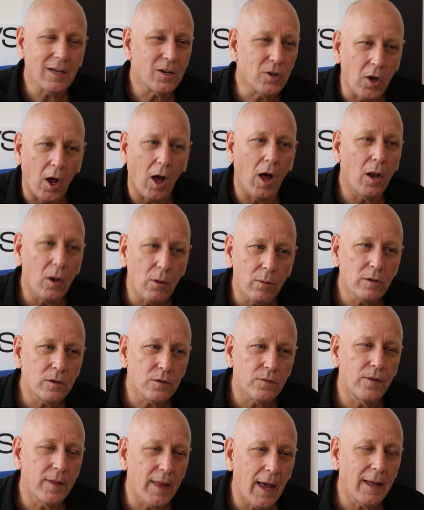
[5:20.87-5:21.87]
a
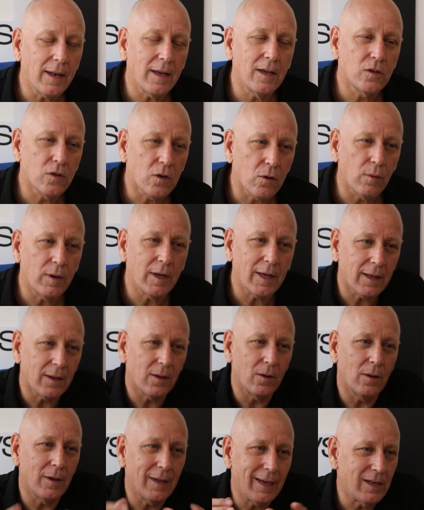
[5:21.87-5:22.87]
tolerance for that is
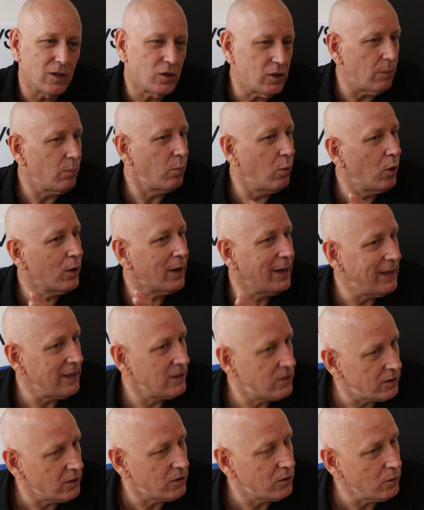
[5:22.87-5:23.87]
critical leadership work in
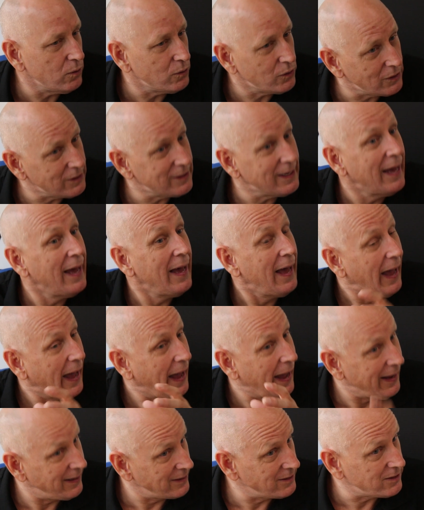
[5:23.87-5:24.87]
institutions
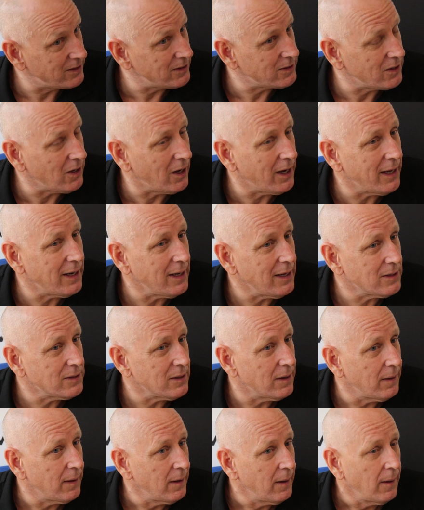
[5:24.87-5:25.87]
and societies.